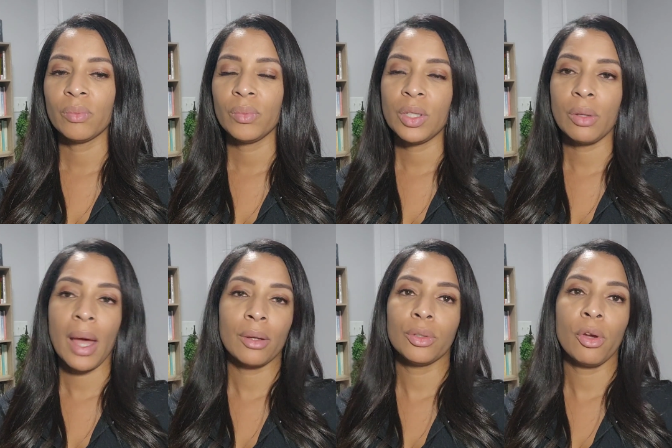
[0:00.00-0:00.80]
you know,
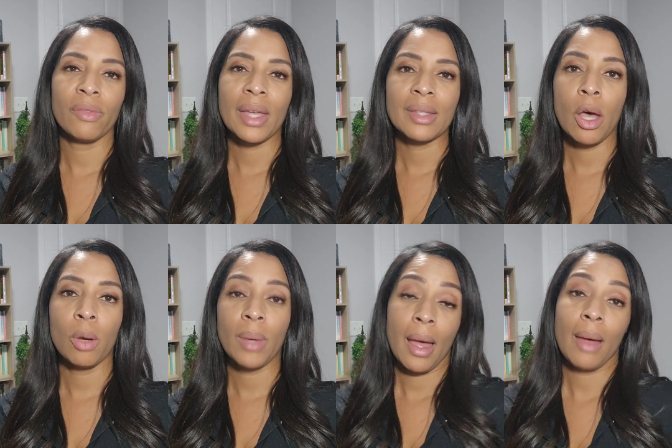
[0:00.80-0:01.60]
I don't know if that's
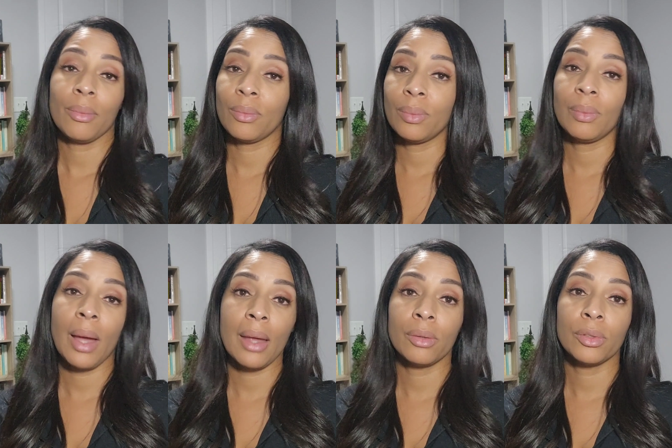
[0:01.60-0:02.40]
helped
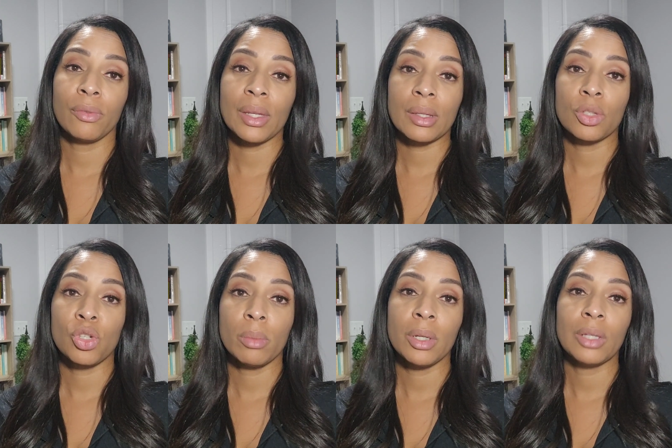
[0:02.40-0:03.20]
I don't know if that's
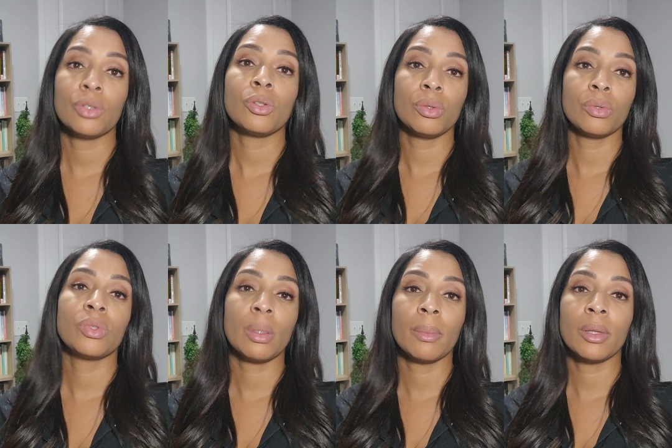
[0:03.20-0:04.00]
contributing to
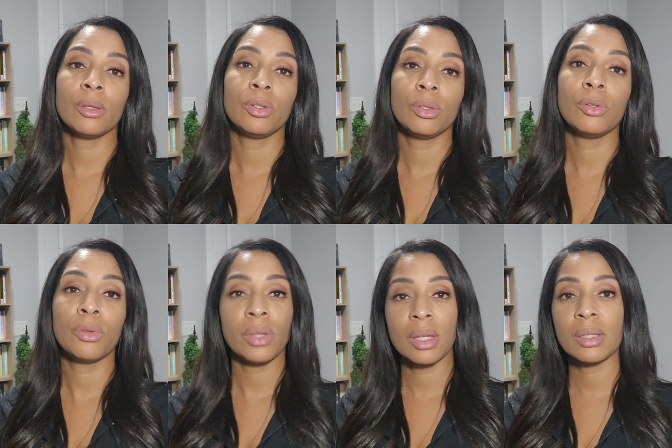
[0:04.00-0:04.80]
some of the new
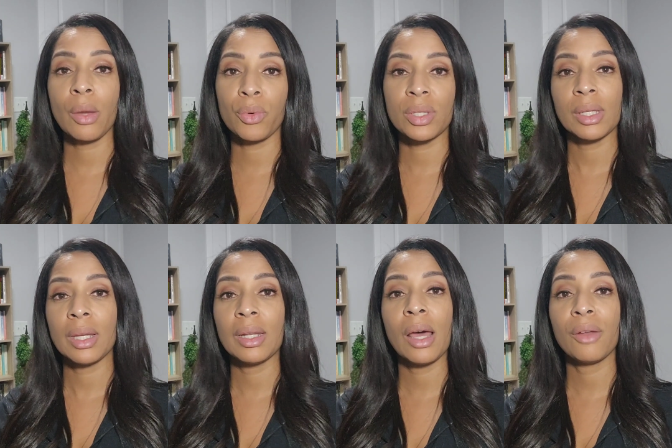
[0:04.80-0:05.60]
things that we're
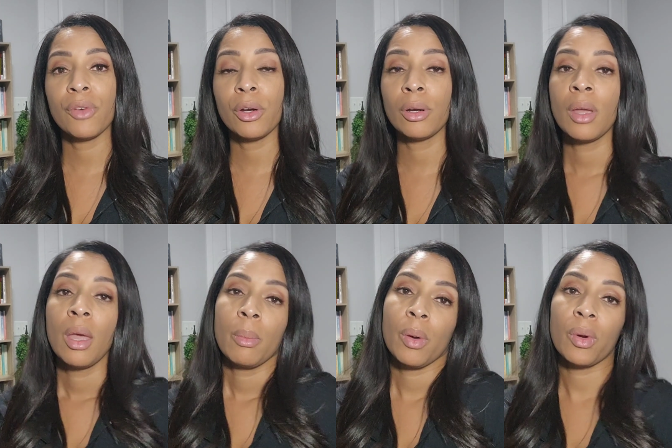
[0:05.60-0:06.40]
seeing out of her,
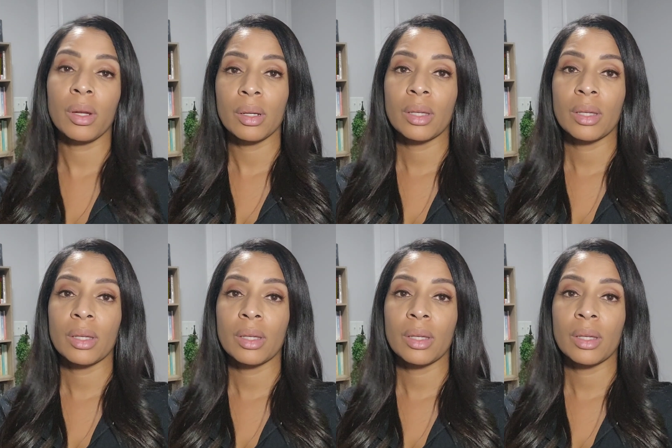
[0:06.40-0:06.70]
but we're going to